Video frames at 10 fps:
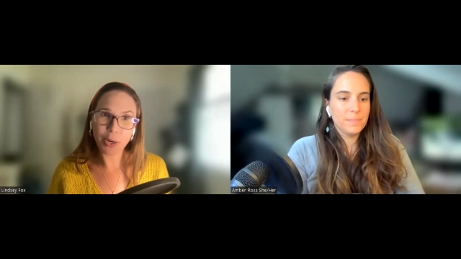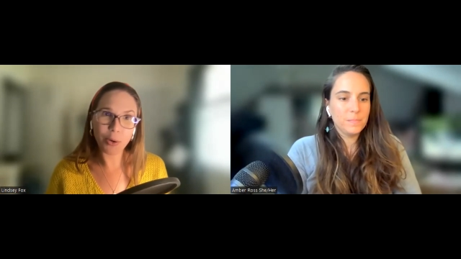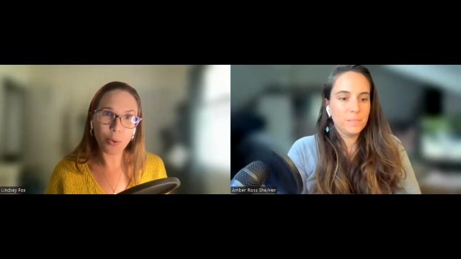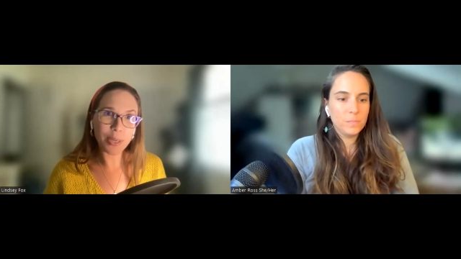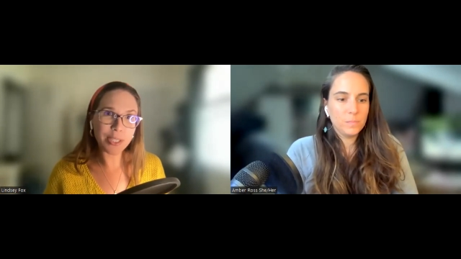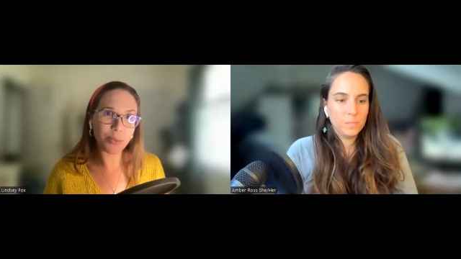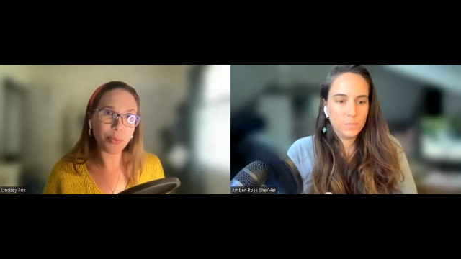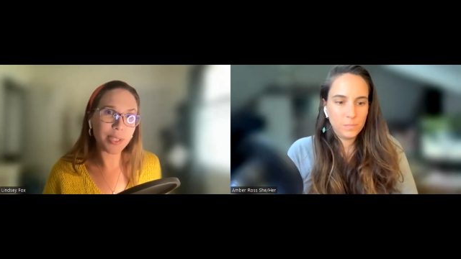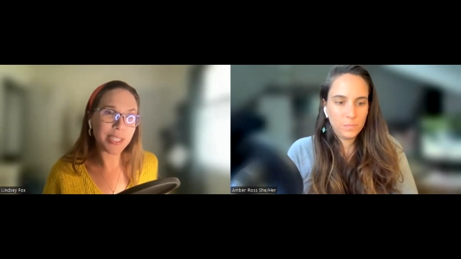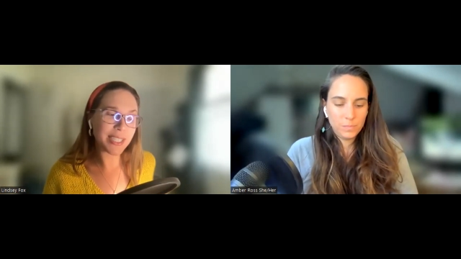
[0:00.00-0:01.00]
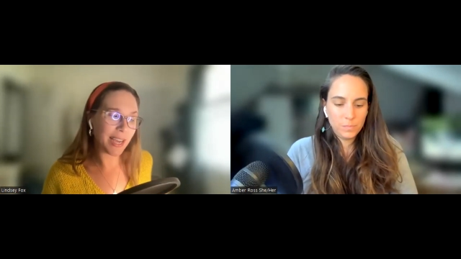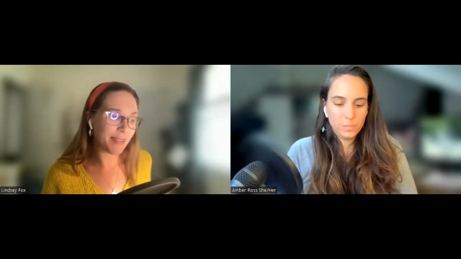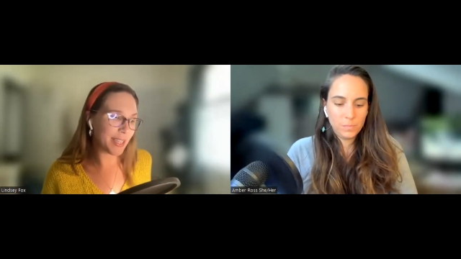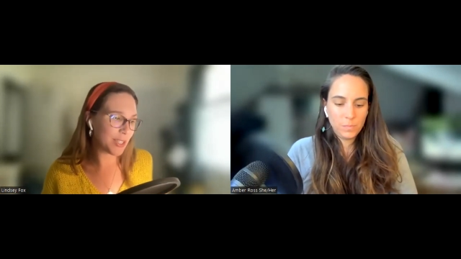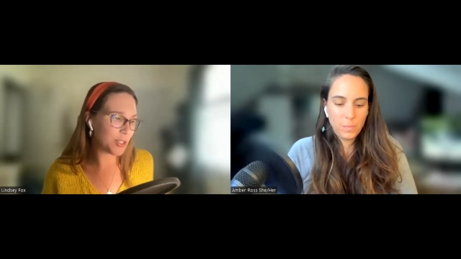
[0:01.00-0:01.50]
Speaker 1: are going to really
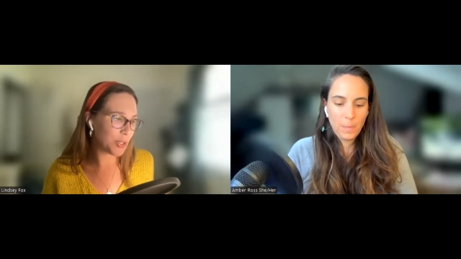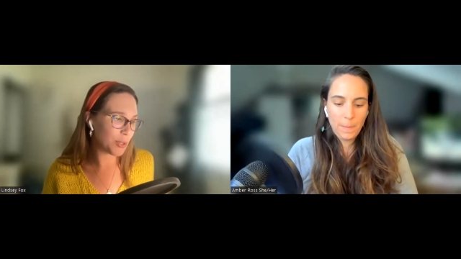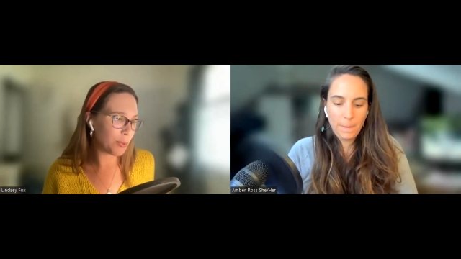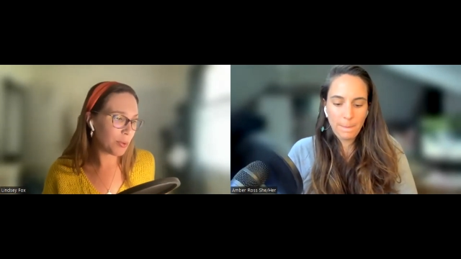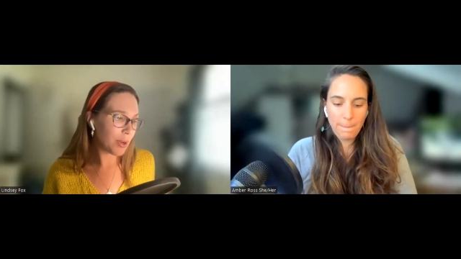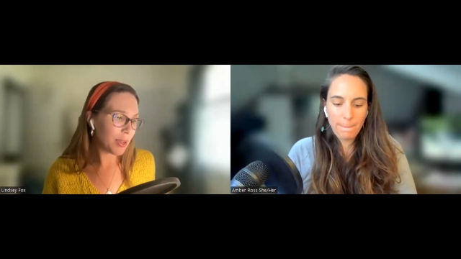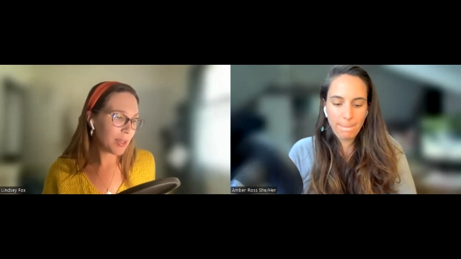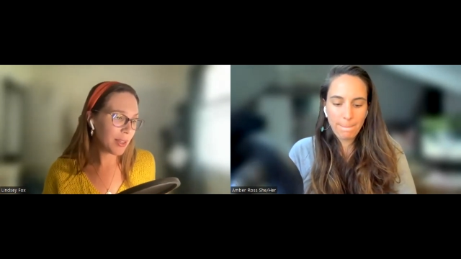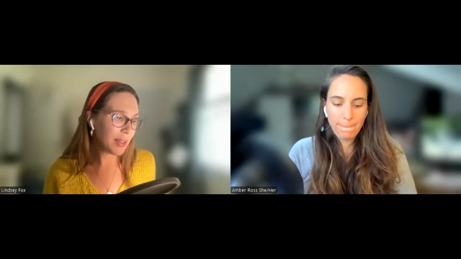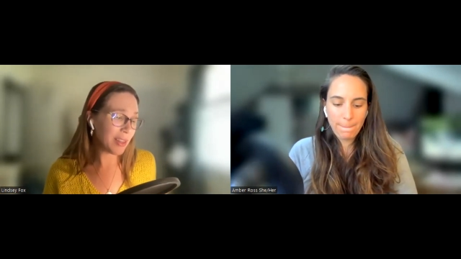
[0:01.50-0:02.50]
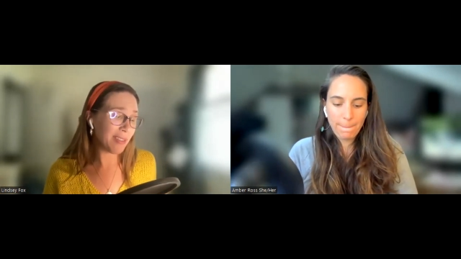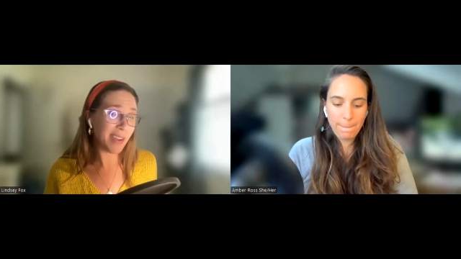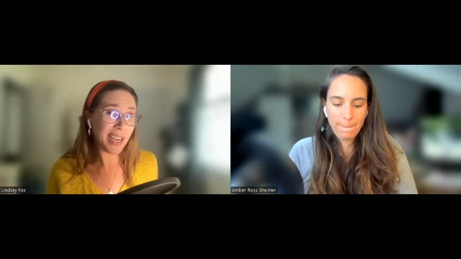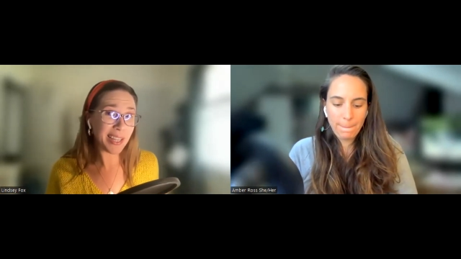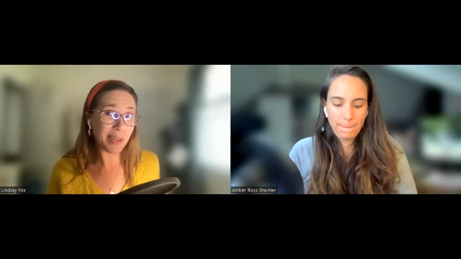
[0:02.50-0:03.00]
dive into the
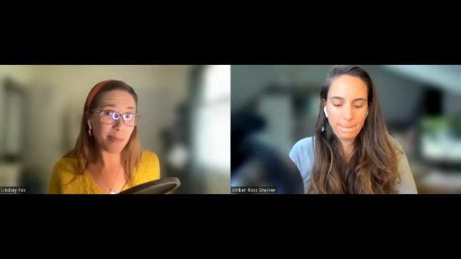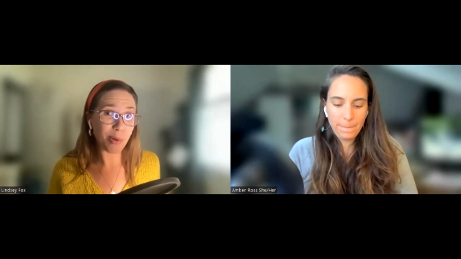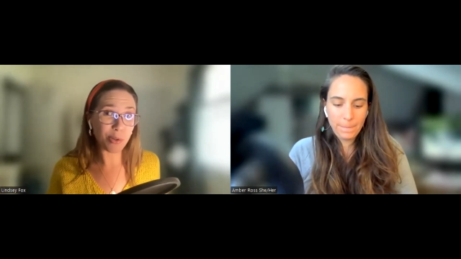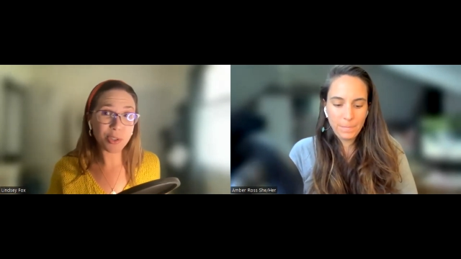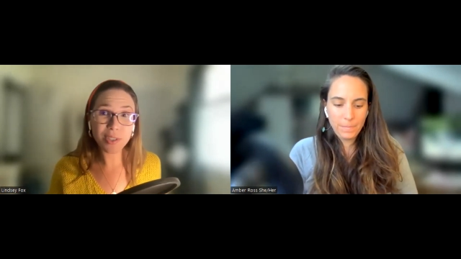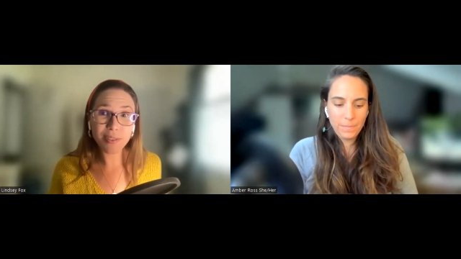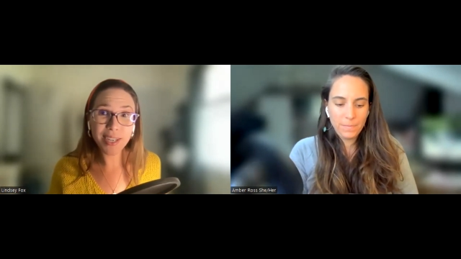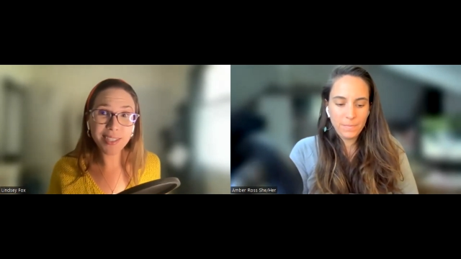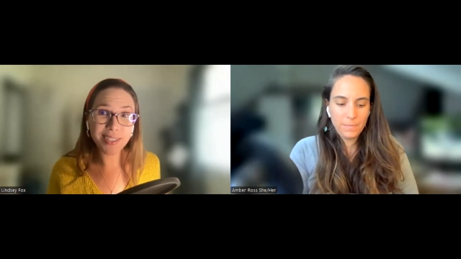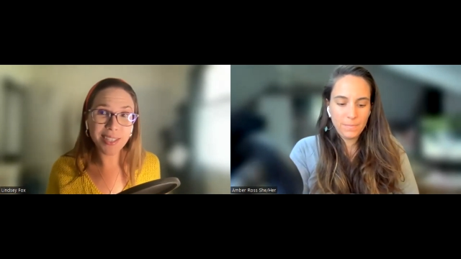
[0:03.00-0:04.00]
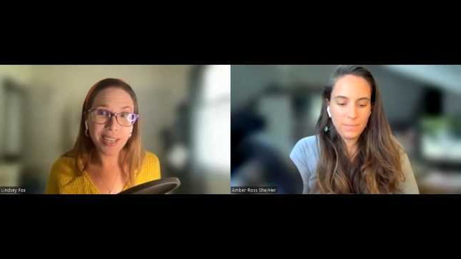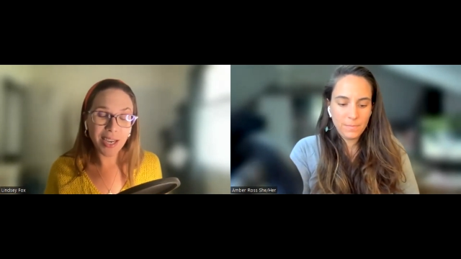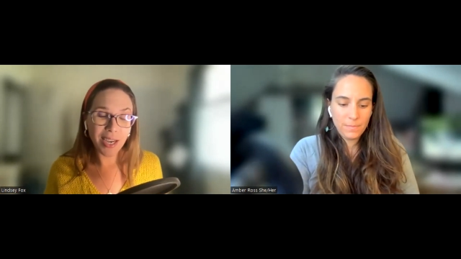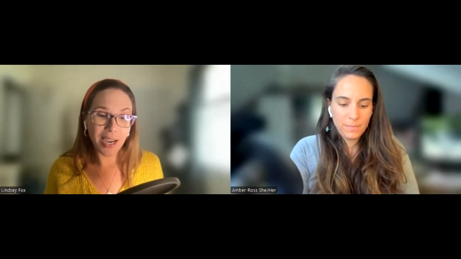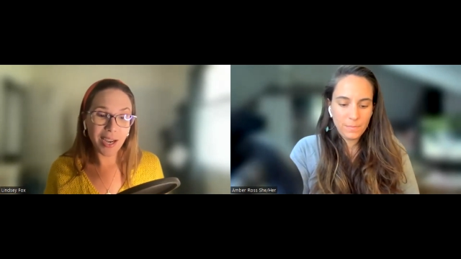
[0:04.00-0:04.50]
fact that most of us
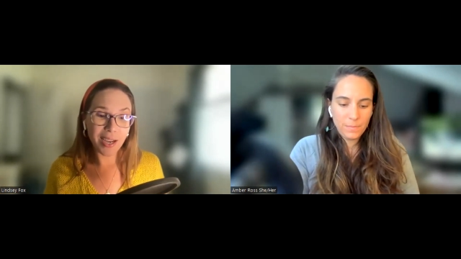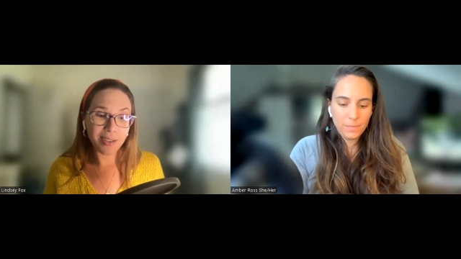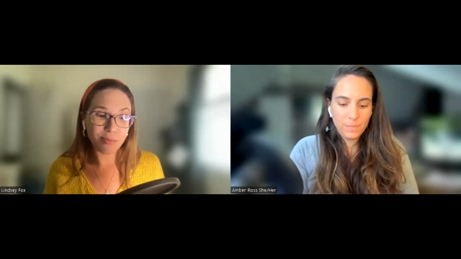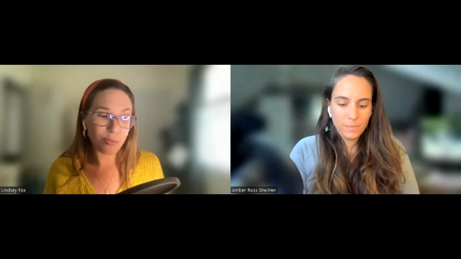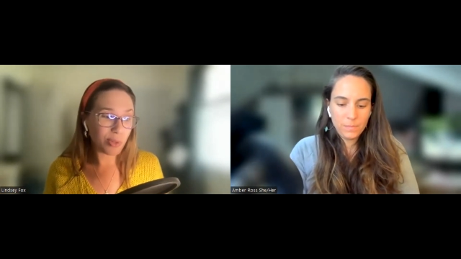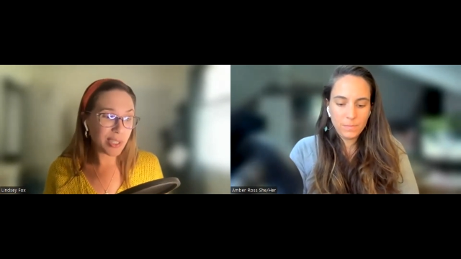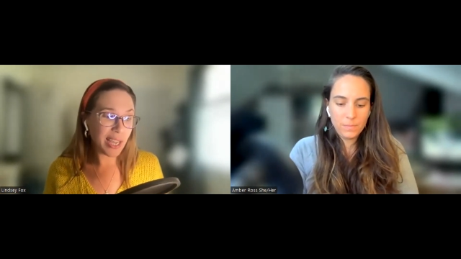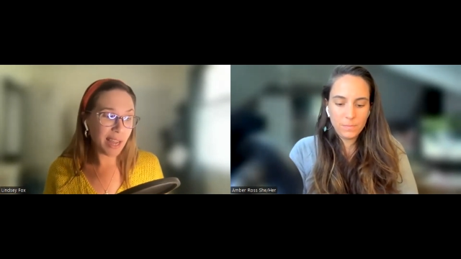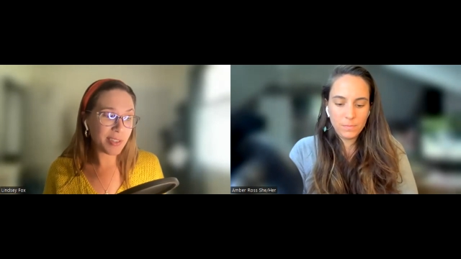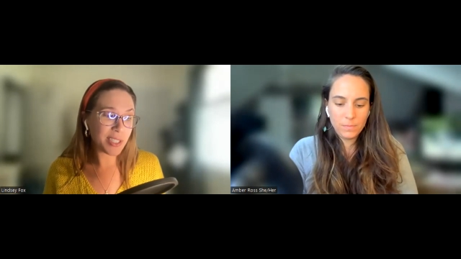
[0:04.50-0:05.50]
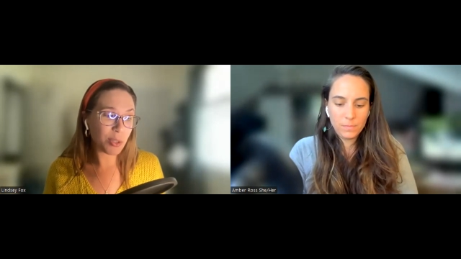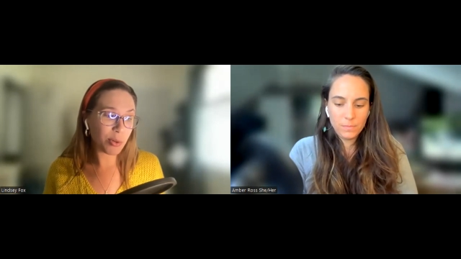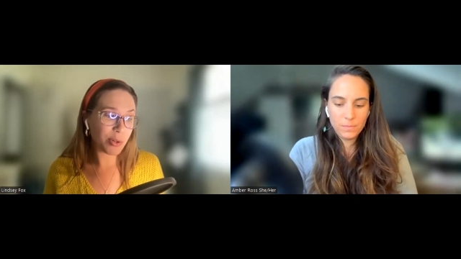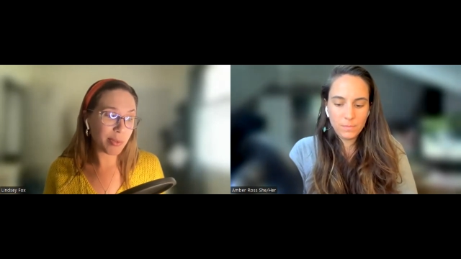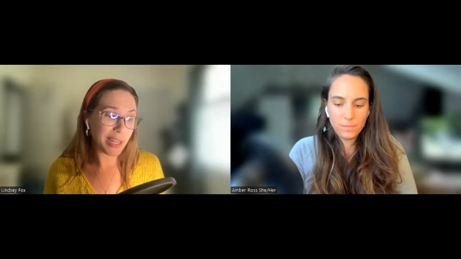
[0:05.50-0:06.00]
really have a
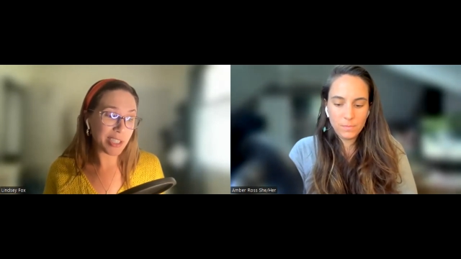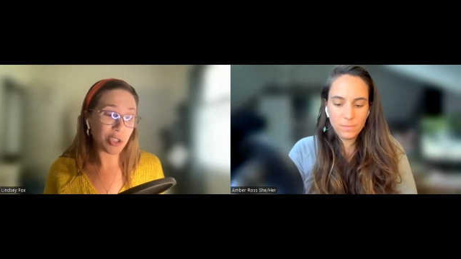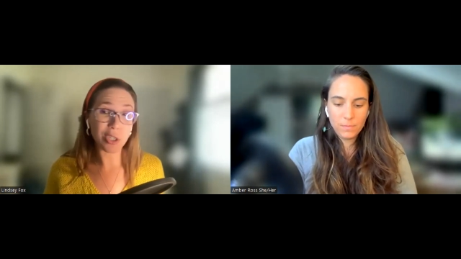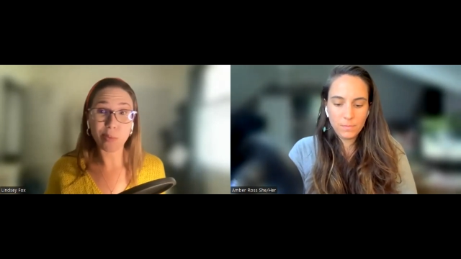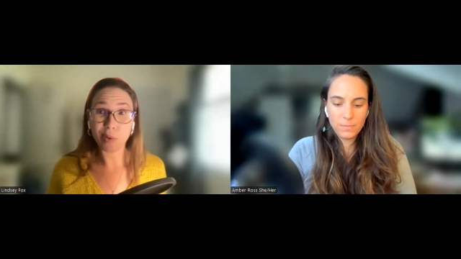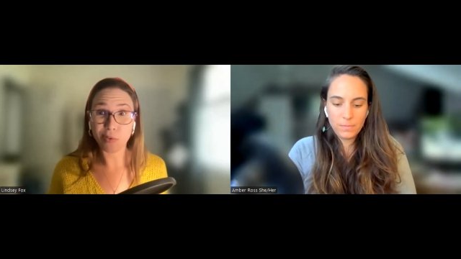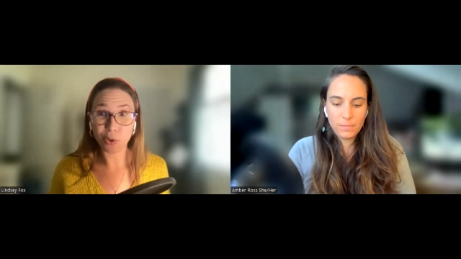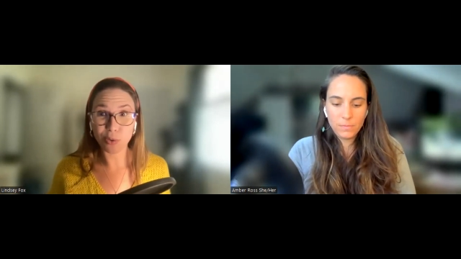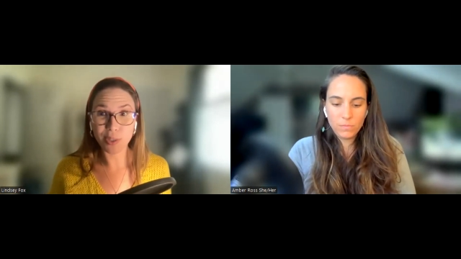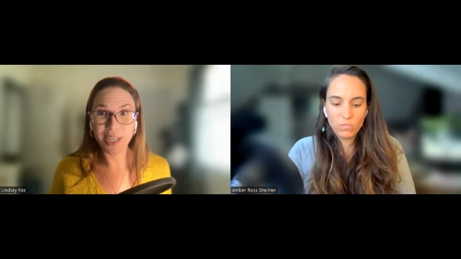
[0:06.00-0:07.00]
disordered relationship with food.